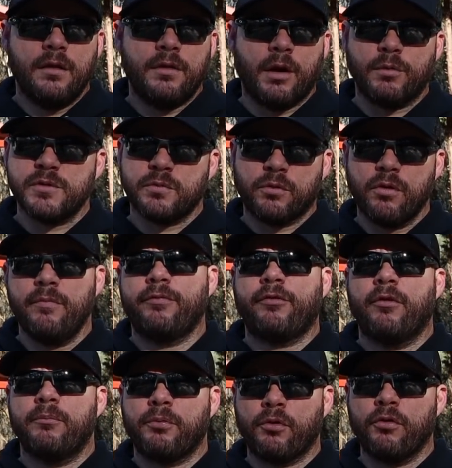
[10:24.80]
There was room
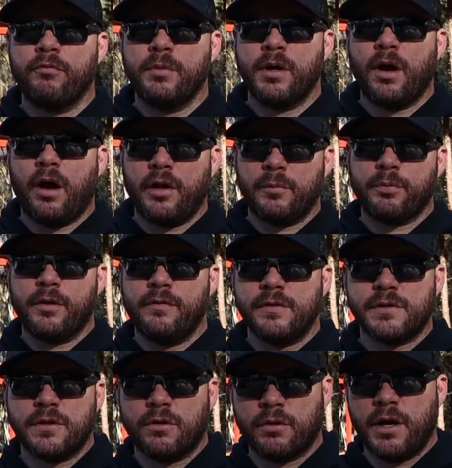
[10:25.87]
for improvement on the
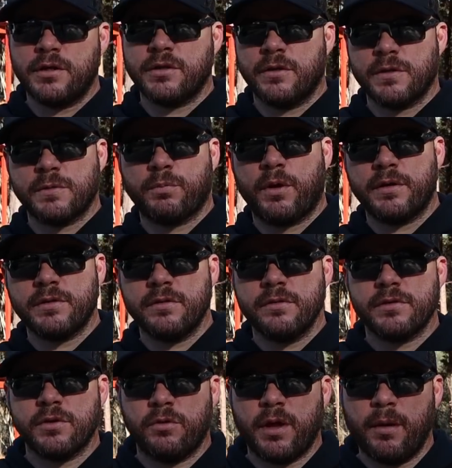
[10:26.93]
previous generation of the suppressor,
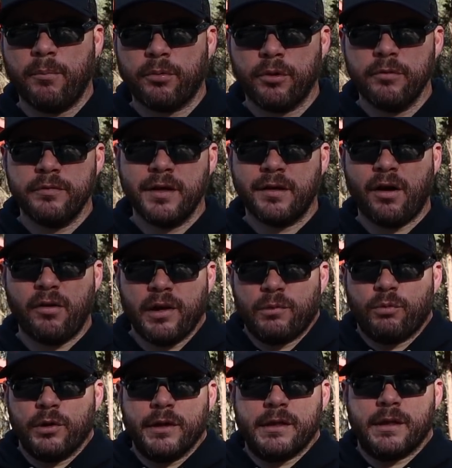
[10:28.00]
so they improved it, and all they
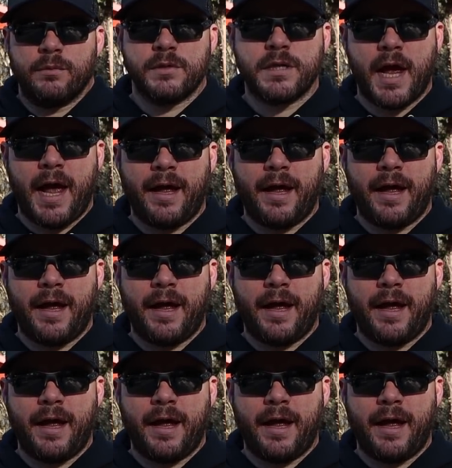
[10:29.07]
really did was